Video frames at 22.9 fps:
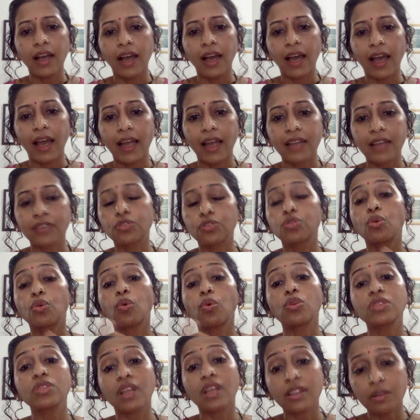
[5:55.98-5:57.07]
And
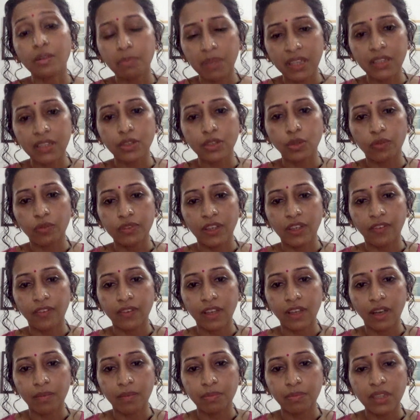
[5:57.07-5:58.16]
those are the planes of
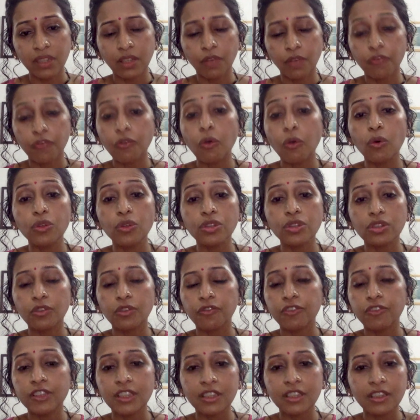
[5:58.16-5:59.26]
development. Of course, the
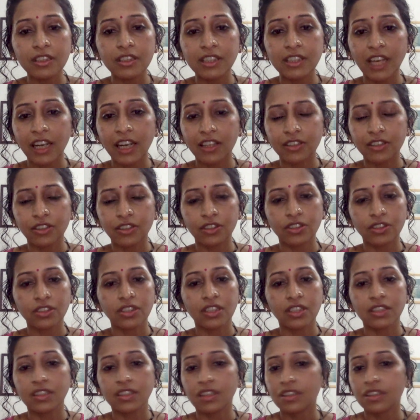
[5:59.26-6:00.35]
physical
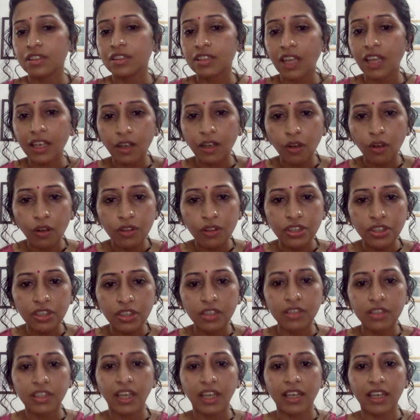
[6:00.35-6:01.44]
characteristics and the
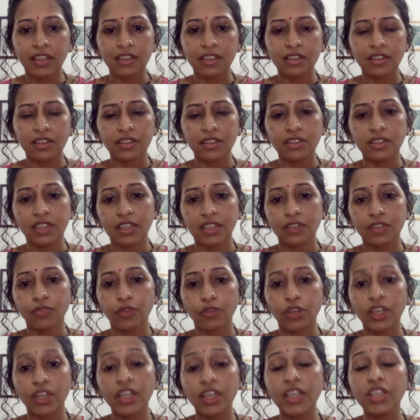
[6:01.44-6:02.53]
psychological characteristics
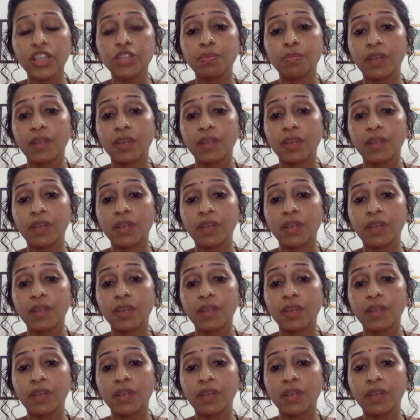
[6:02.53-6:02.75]
for each